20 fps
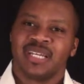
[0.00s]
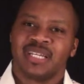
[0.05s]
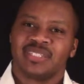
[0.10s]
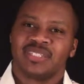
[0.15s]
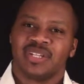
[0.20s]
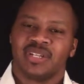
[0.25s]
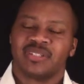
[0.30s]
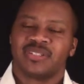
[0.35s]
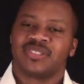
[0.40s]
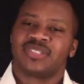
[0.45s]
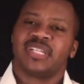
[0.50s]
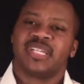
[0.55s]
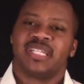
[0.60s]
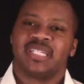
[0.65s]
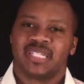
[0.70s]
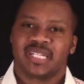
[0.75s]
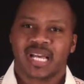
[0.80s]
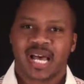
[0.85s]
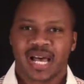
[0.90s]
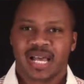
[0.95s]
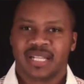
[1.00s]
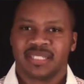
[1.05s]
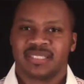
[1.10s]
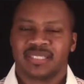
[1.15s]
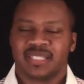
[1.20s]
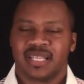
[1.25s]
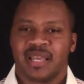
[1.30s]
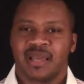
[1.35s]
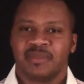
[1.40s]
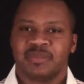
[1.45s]
to understand the
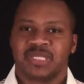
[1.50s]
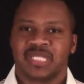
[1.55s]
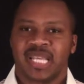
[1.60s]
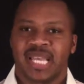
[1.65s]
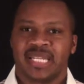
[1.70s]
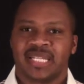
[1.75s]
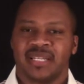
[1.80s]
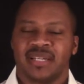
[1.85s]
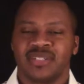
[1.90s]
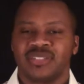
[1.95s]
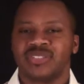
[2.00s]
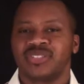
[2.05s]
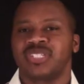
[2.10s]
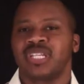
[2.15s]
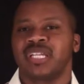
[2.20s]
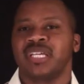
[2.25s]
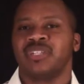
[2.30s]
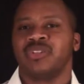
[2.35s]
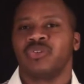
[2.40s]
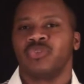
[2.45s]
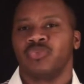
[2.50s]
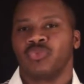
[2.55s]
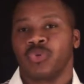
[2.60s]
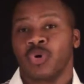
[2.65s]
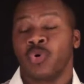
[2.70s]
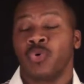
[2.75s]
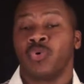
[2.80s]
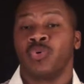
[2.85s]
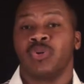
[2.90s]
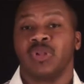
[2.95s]
concepts and to understand the
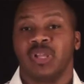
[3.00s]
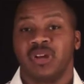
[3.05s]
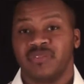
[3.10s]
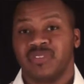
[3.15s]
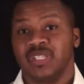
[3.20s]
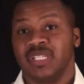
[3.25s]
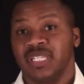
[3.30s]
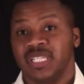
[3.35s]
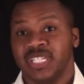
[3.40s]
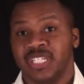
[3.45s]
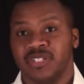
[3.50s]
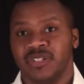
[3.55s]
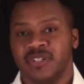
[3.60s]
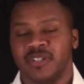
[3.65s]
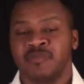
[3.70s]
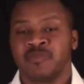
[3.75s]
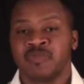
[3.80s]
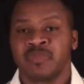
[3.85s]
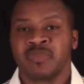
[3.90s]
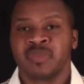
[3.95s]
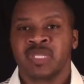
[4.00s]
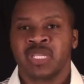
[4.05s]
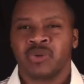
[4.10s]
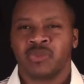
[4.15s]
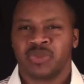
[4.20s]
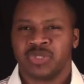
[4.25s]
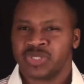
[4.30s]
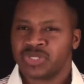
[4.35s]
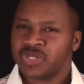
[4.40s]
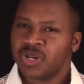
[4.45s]
role of the leader.
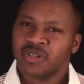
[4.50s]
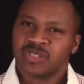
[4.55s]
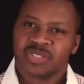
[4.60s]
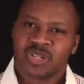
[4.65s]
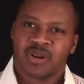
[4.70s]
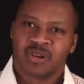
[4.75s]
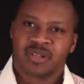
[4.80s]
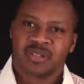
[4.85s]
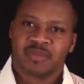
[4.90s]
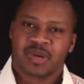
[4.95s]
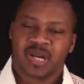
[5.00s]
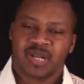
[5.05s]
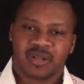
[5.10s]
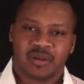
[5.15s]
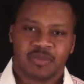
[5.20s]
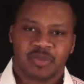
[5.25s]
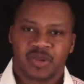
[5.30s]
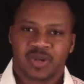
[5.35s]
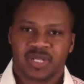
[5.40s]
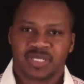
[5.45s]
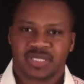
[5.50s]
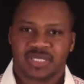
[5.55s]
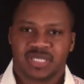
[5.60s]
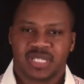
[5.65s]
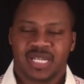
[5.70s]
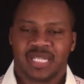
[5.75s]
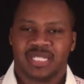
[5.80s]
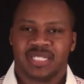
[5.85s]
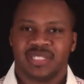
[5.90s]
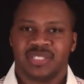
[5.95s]
When you start talking about upper
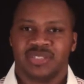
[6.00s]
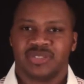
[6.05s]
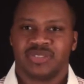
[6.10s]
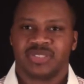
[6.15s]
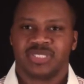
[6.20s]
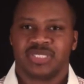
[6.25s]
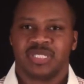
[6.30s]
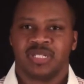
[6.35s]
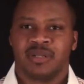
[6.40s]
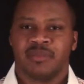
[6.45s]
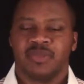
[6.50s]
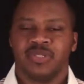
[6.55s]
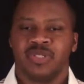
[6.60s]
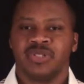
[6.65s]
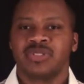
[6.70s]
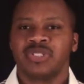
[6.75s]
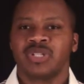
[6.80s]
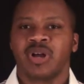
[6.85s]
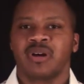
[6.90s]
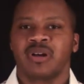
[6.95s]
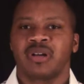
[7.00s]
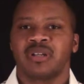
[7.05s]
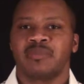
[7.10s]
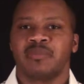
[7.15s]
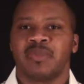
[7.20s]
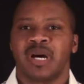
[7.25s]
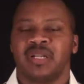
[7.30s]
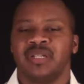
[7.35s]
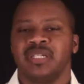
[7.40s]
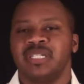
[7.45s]
echelon leadership, you're talking
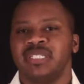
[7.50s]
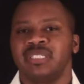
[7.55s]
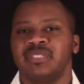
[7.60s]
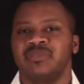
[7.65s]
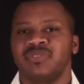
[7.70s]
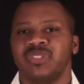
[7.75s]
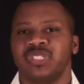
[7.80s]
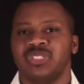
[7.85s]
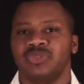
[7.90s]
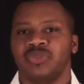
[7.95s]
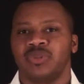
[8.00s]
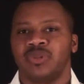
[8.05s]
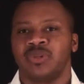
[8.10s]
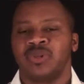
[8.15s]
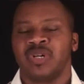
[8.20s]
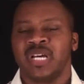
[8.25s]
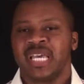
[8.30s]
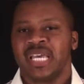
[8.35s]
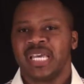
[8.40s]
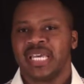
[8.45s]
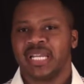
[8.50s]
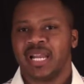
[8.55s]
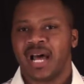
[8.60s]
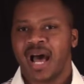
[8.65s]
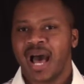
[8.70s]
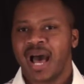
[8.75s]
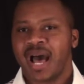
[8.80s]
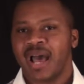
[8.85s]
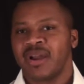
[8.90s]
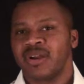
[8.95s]
about an individual in a
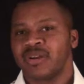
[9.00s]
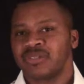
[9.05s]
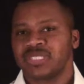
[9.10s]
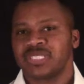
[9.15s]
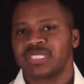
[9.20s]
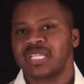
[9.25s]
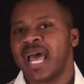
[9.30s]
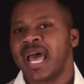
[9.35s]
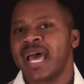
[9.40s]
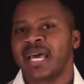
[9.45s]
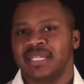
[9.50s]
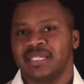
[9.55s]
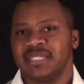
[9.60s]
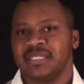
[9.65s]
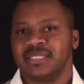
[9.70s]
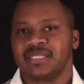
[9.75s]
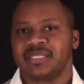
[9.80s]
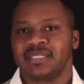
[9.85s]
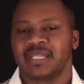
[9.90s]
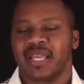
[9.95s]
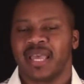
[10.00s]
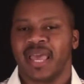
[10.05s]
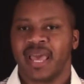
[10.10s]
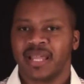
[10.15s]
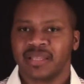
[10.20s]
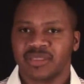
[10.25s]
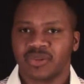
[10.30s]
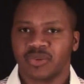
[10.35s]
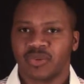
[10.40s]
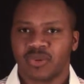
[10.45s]
higher status
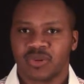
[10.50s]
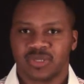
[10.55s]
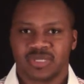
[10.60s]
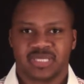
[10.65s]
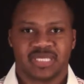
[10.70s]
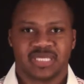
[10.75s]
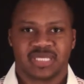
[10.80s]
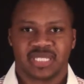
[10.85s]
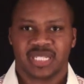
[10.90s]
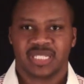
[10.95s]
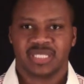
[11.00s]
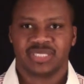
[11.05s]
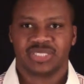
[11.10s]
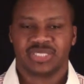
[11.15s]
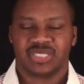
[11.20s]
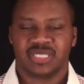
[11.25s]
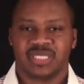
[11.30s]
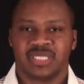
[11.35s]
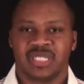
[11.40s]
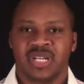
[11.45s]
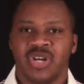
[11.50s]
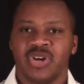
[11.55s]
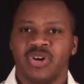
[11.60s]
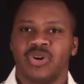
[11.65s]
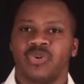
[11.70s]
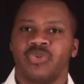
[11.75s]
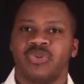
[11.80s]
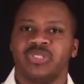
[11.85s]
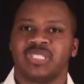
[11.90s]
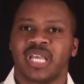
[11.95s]
at the organization
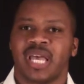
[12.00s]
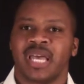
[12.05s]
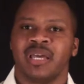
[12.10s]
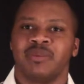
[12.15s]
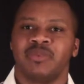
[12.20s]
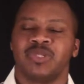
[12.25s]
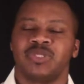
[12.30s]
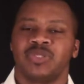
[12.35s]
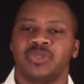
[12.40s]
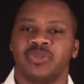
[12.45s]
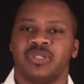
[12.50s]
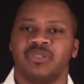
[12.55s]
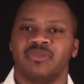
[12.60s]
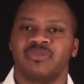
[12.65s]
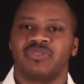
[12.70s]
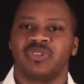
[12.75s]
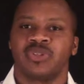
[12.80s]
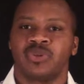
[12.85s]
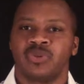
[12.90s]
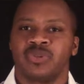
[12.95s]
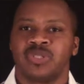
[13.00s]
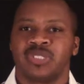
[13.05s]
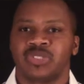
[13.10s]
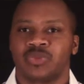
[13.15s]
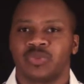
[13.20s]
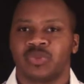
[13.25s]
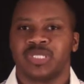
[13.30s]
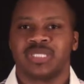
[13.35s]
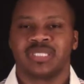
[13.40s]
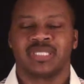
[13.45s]
who is able to
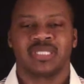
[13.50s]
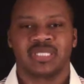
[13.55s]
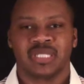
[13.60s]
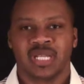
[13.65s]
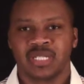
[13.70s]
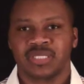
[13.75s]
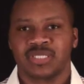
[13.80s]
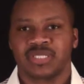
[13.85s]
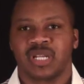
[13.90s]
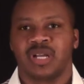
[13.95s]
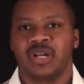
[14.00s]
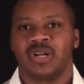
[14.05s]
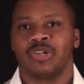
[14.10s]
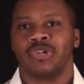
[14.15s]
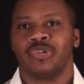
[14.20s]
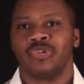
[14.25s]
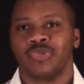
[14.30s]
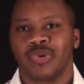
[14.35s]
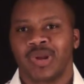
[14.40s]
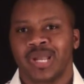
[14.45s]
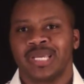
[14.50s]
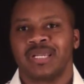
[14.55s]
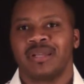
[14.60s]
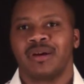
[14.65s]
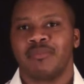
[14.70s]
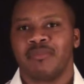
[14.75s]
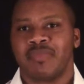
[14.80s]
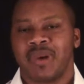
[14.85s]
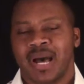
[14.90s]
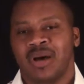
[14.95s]
influence with such a great
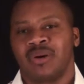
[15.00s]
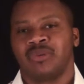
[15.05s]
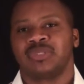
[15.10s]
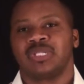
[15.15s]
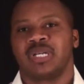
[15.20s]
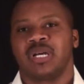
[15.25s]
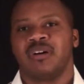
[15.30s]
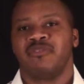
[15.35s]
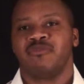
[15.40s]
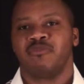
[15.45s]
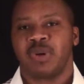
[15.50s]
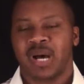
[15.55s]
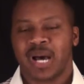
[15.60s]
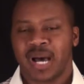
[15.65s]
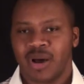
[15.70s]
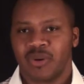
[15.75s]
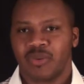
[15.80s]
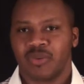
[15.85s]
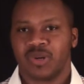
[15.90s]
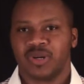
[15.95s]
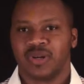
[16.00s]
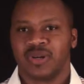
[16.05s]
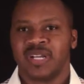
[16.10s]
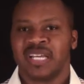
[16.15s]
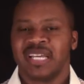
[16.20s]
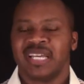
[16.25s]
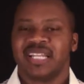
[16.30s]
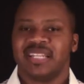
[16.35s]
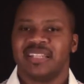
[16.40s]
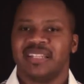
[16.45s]
amount of power
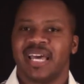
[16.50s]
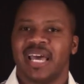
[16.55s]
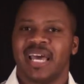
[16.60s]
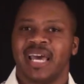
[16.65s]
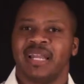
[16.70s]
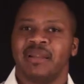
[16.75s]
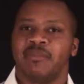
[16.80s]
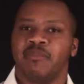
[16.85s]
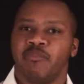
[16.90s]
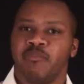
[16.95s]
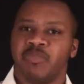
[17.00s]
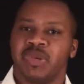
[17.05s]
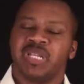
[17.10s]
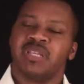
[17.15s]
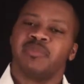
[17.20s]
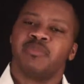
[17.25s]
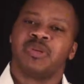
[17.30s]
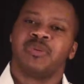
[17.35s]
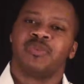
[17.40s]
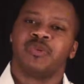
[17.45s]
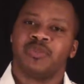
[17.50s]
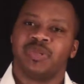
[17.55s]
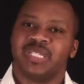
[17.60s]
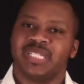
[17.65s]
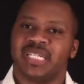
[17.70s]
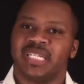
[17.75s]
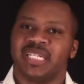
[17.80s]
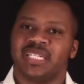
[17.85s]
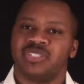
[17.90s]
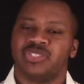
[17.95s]
that many people
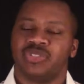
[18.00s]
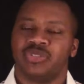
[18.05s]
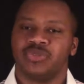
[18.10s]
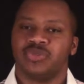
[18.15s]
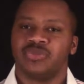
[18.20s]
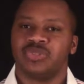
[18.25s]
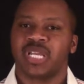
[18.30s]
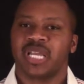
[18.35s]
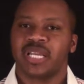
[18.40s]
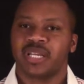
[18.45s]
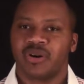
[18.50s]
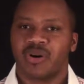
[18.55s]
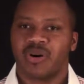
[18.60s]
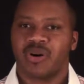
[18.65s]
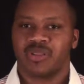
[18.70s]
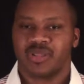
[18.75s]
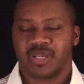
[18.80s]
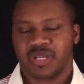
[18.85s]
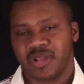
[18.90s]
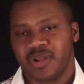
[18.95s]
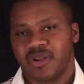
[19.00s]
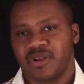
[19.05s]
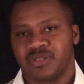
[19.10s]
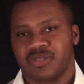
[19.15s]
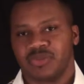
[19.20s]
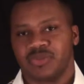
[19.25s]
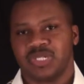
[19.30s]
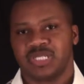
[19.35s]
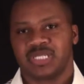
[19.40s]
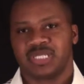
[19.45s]
begin to take on the
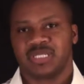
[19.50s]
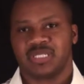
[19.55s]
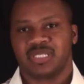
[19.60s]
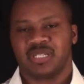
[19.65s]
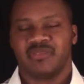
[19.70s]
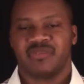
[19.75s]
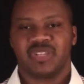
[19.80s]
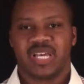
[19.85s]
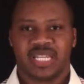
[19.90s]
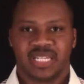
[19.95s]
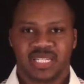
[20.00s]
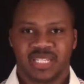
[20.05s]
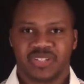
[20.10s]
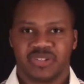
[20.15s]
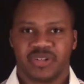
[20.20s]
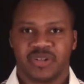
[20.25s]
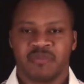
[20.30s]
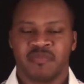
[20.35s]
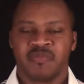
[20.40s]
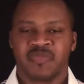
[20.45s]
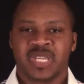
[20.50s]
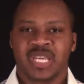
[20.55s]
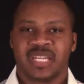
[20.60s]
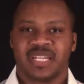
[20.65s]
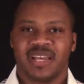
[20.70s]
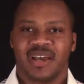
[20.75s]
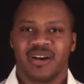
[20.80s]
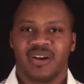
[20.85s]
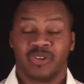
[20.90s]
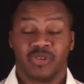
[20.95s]
characteristics of that leader.
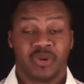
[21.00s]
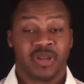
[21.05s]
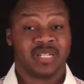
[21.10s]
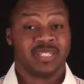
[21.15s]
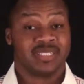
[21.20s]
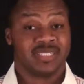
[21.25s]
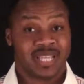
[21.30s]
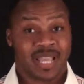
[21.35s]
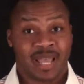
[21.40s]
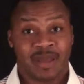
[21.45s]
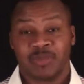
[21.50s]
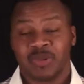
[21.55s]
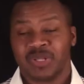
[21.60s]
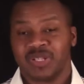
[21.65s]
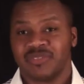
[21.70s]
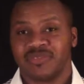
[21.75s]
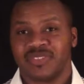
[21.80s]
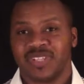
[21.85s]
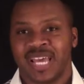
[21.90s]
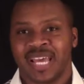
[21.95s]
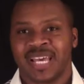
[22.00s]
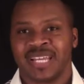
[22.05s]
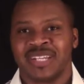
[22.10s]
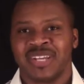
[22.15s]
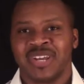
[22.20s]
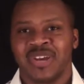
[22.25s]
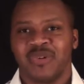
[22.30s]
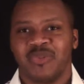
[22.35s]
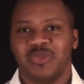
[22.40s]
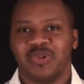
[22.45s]
Now, a great example of that
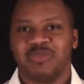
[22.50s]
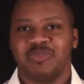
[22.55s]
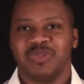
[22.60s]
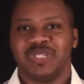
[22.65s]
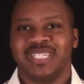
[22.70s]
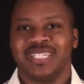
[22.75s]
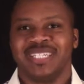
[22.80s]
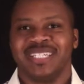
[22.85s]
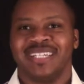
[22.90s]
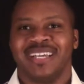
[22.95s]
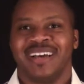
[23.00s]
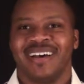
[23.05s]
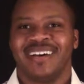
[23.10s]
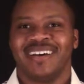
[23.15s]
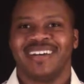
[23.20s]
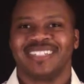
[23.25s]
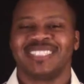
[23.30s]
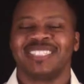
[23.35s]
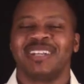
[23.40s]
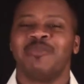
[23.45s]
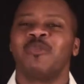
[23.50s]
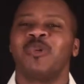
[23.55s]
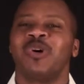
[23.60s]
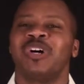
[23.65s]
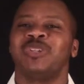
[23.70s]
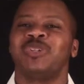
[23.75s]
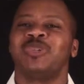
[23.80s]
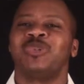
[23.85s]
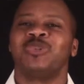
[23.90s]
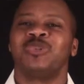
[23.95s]
would be uh,
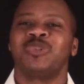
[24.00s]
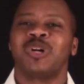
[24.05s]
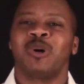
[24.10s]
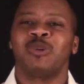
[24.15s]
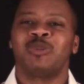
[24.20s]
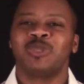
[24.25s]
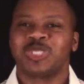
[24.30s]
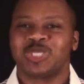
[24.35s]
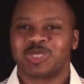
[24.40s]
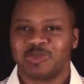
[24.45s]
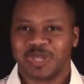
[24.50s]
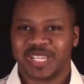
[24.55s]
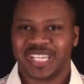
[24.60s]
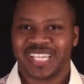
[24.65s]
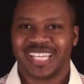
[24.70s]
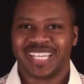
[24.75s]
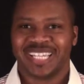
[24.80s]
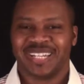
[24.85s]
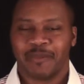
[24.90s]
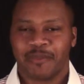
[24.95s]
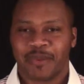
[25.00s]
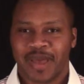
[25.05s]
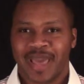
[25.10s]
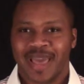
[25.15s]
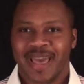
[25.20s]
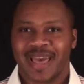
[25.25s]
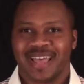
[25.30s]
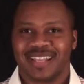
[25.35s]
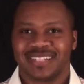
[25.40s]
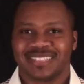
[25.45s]
someone who coached me in the
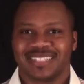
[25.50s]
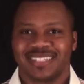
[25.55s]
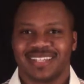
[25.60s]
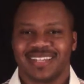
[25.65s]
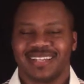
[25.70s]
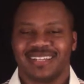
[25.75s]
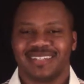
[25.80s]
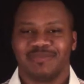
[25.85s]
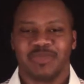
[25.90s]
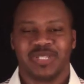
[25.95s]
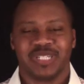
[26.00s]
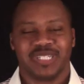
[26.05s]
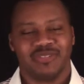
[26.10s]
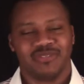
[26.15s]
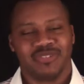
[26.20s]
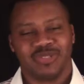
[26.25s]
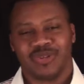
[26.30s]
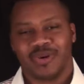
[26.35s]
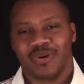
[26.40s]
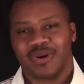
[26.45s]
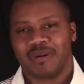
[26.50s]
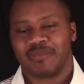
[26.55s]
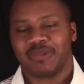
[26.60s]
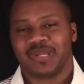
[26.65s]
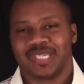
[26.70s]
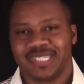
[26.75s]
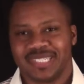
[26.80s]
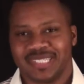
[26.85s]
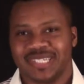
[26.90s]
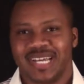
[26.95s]
past. Uh, many of you know I
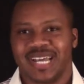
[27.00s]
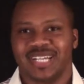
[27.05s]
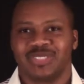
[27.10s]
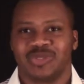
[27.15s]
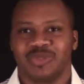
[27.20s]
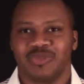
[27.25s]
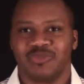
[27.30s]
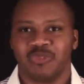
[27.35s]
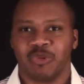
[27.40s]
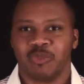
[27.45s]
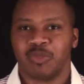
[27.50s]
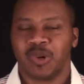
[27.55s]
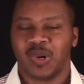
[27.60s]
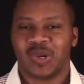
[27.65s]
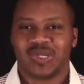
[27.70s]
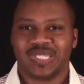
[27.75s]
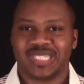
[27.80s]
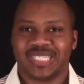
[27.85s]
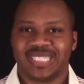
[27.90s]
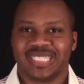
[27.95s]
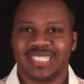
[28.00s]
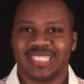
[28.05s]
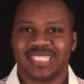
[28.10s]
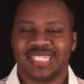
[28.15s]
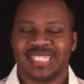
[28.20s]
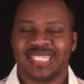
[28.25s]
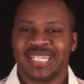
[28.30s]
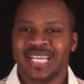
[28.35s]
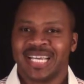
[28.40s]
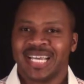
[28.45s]
played in the National Football League,
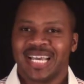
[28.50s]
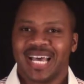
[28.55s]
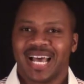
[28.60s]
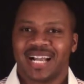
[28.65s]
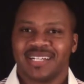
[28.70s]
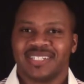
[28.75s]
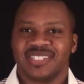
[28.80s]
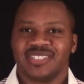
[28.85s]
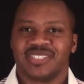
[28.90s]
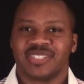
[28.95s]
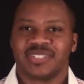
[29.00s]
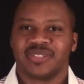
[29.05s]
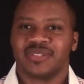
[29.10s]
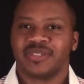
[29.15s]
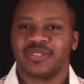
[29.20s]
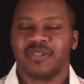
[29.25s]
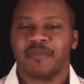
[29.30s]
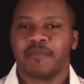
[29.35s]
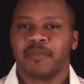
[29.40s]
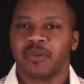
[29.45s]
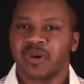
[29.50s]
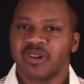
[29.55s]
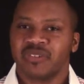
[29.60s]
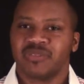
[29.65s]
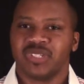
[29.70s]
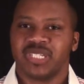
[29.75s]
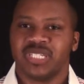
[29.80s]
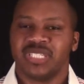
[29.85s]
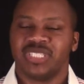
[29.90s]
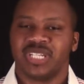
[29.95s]
and I consider it a
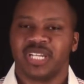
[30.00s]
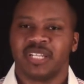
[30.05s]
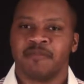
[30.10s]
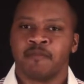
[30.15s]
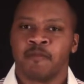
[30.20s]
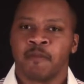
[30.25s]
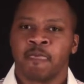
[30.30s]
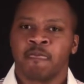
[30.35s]
privilege and